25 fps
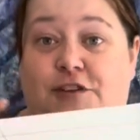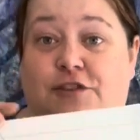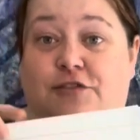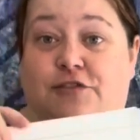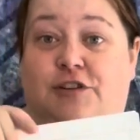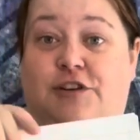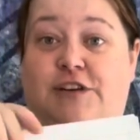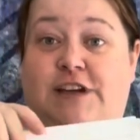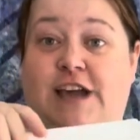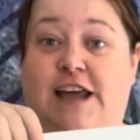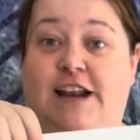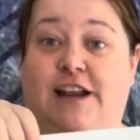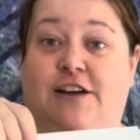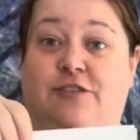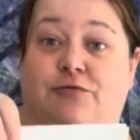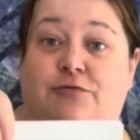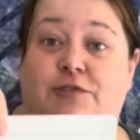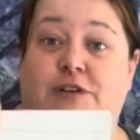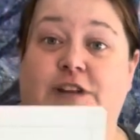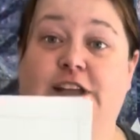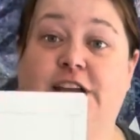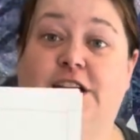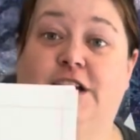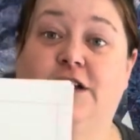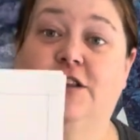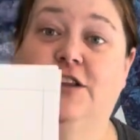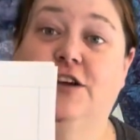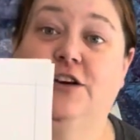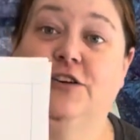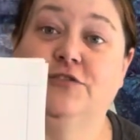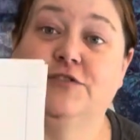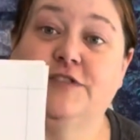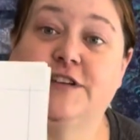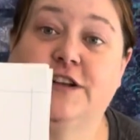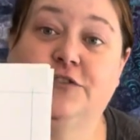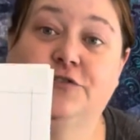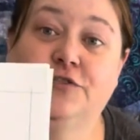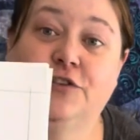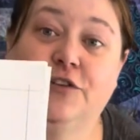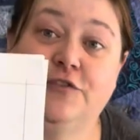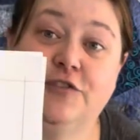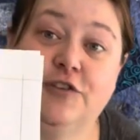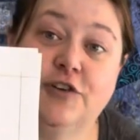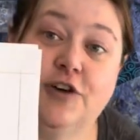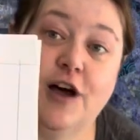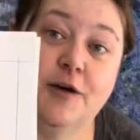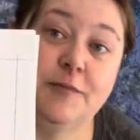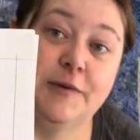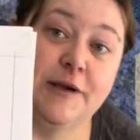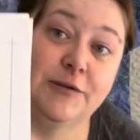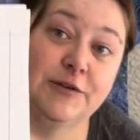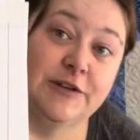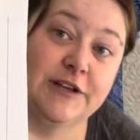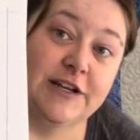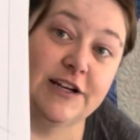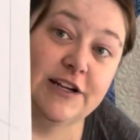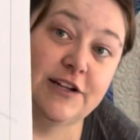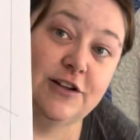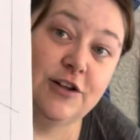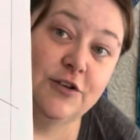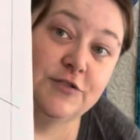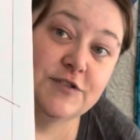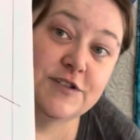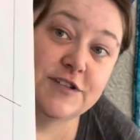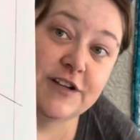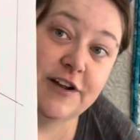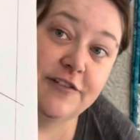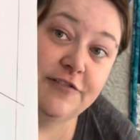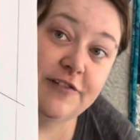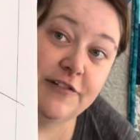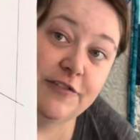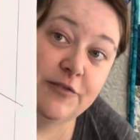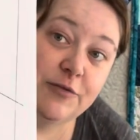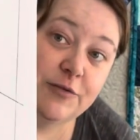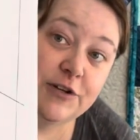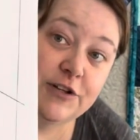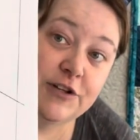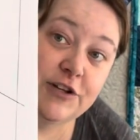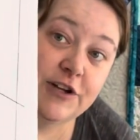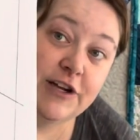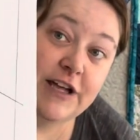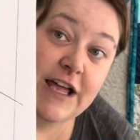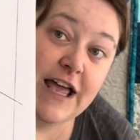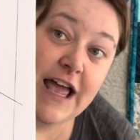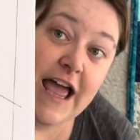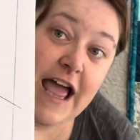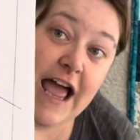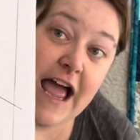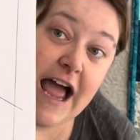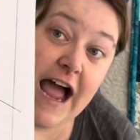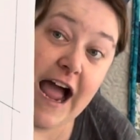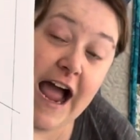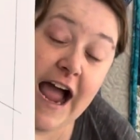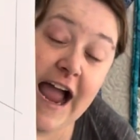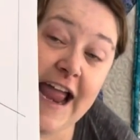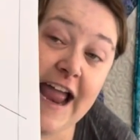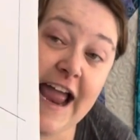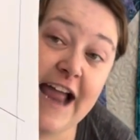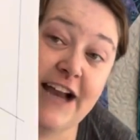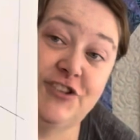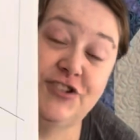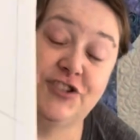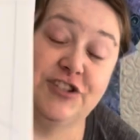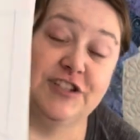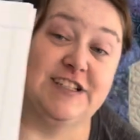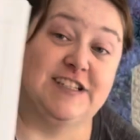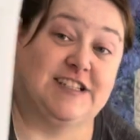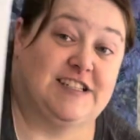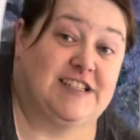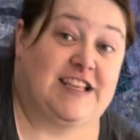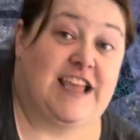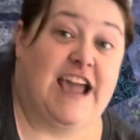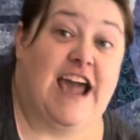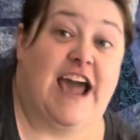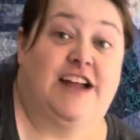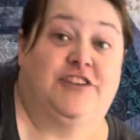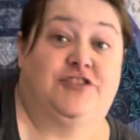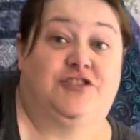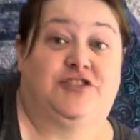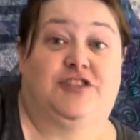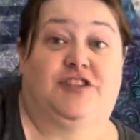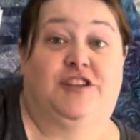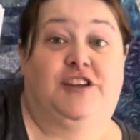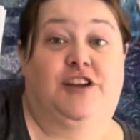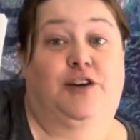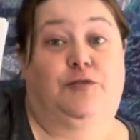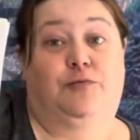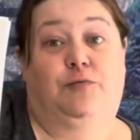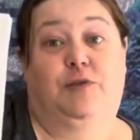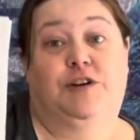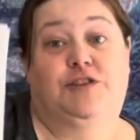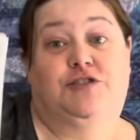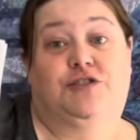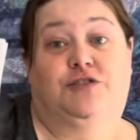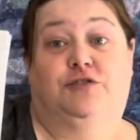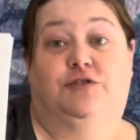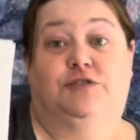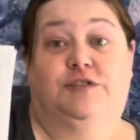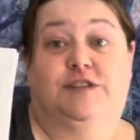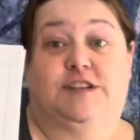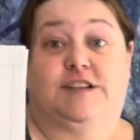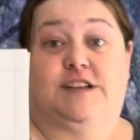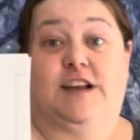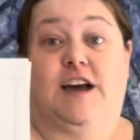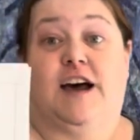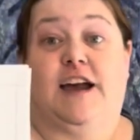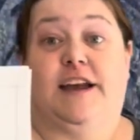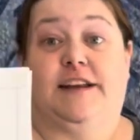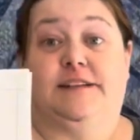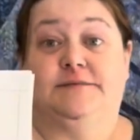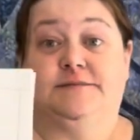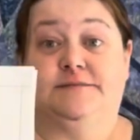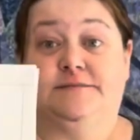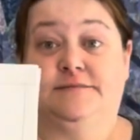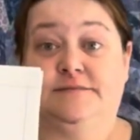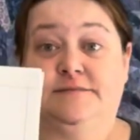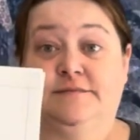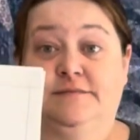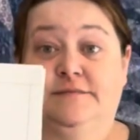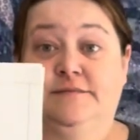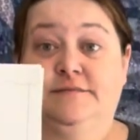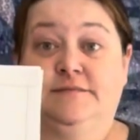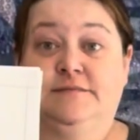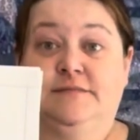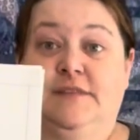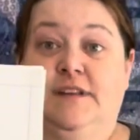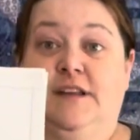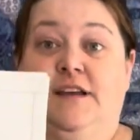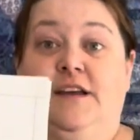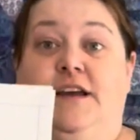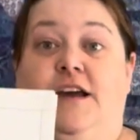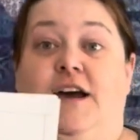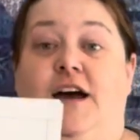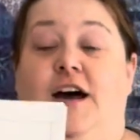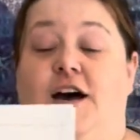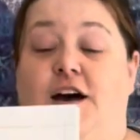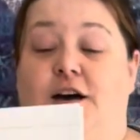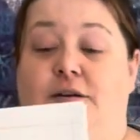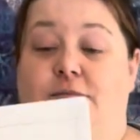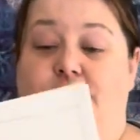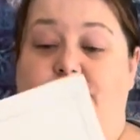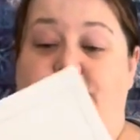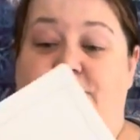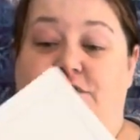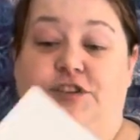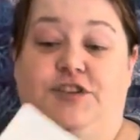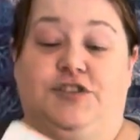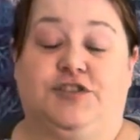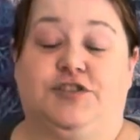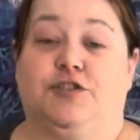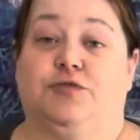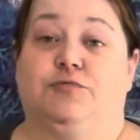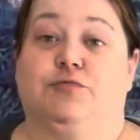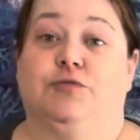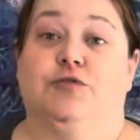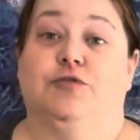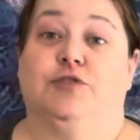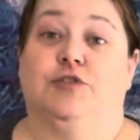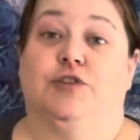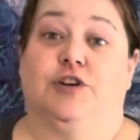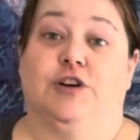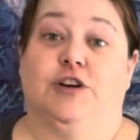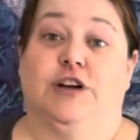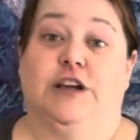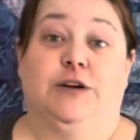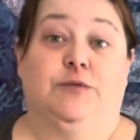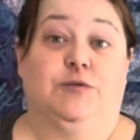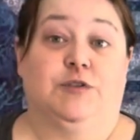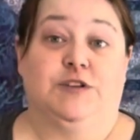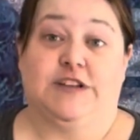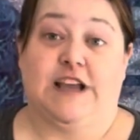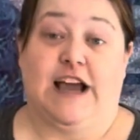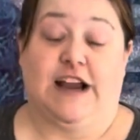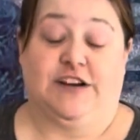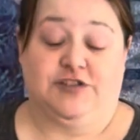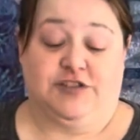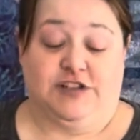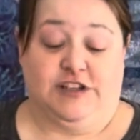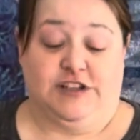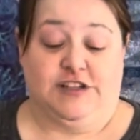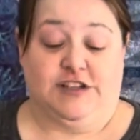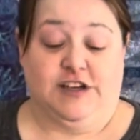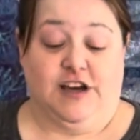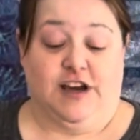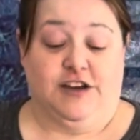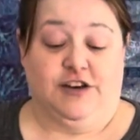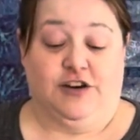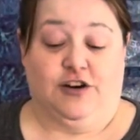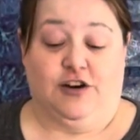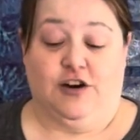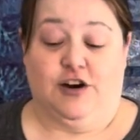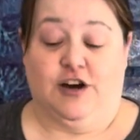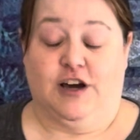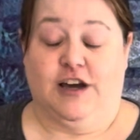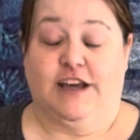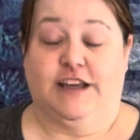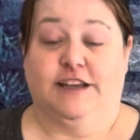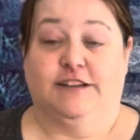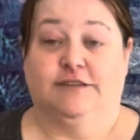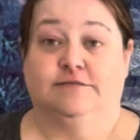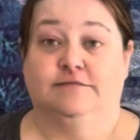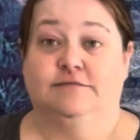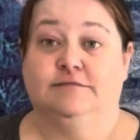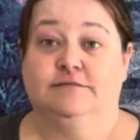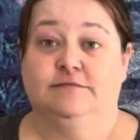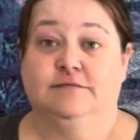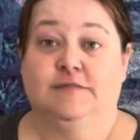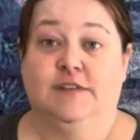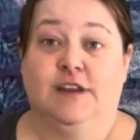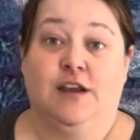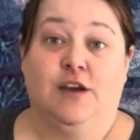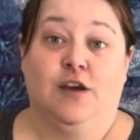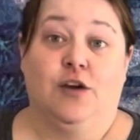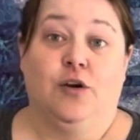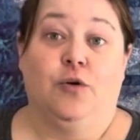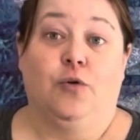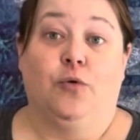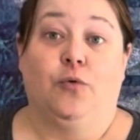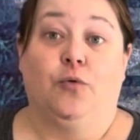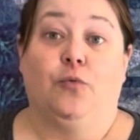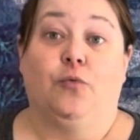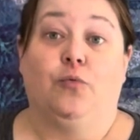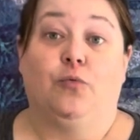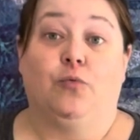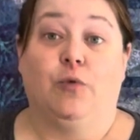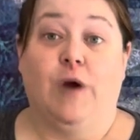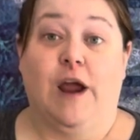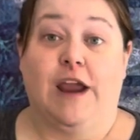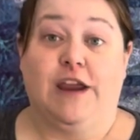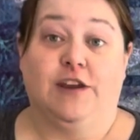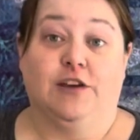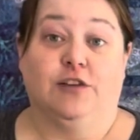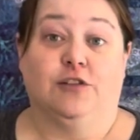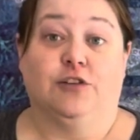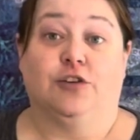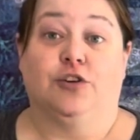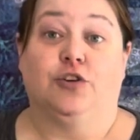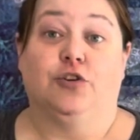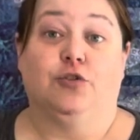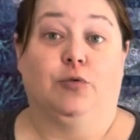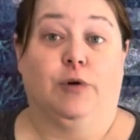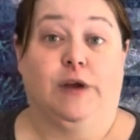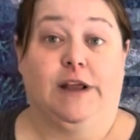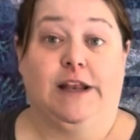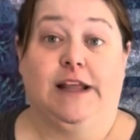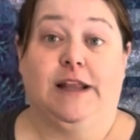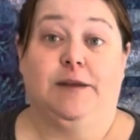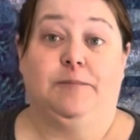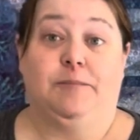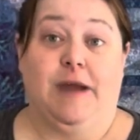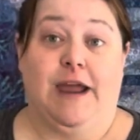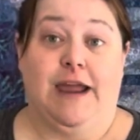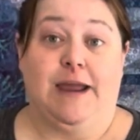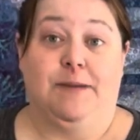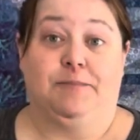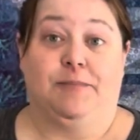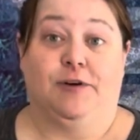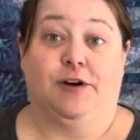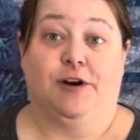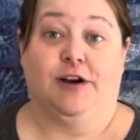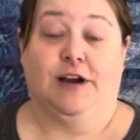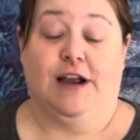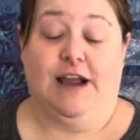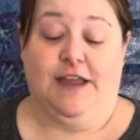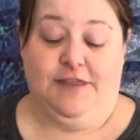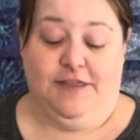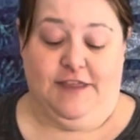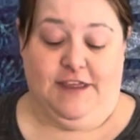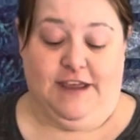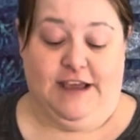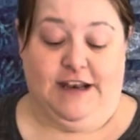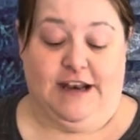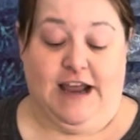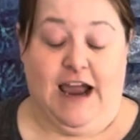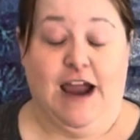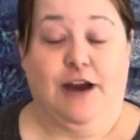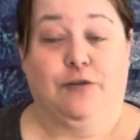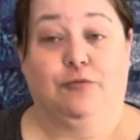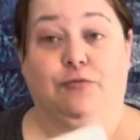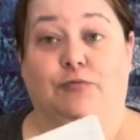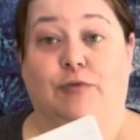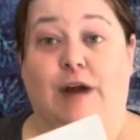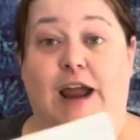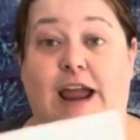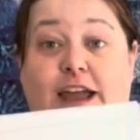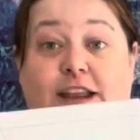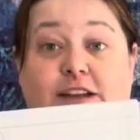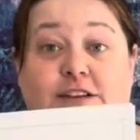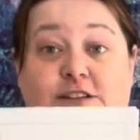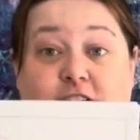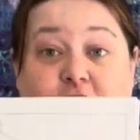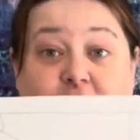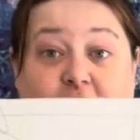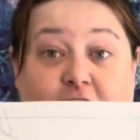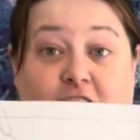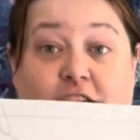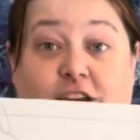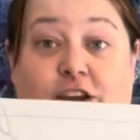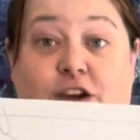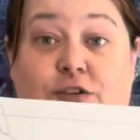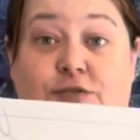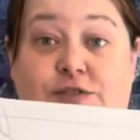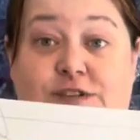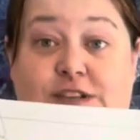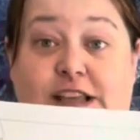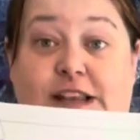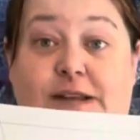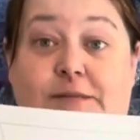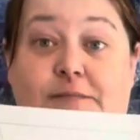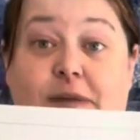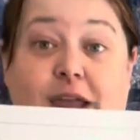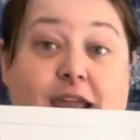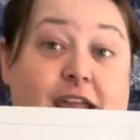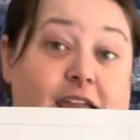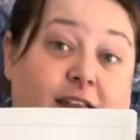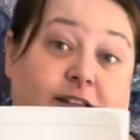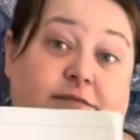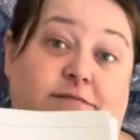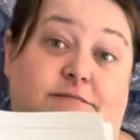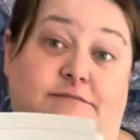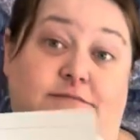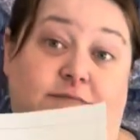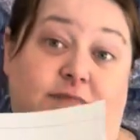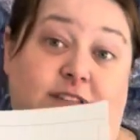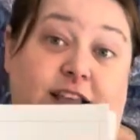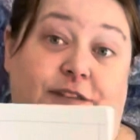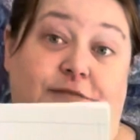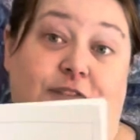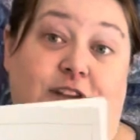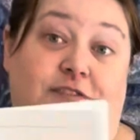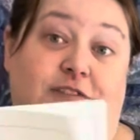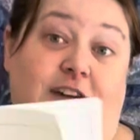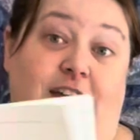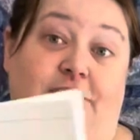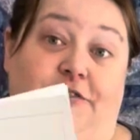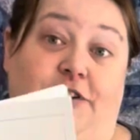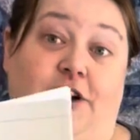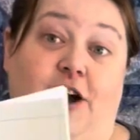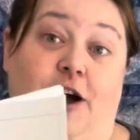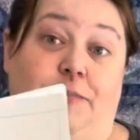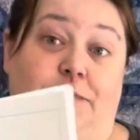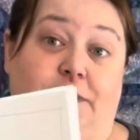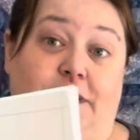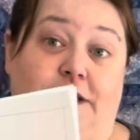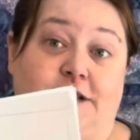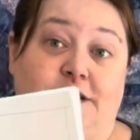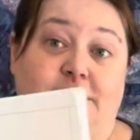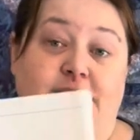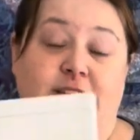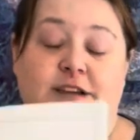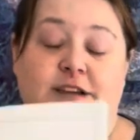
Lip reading: look at it really close, I don't know if I'll be able to get it close enough for everyone to look. I actually sketched the original design. Just a ruler. It was actually done on regular gridded paper, and then I ran to Kinko's and made 75 copies.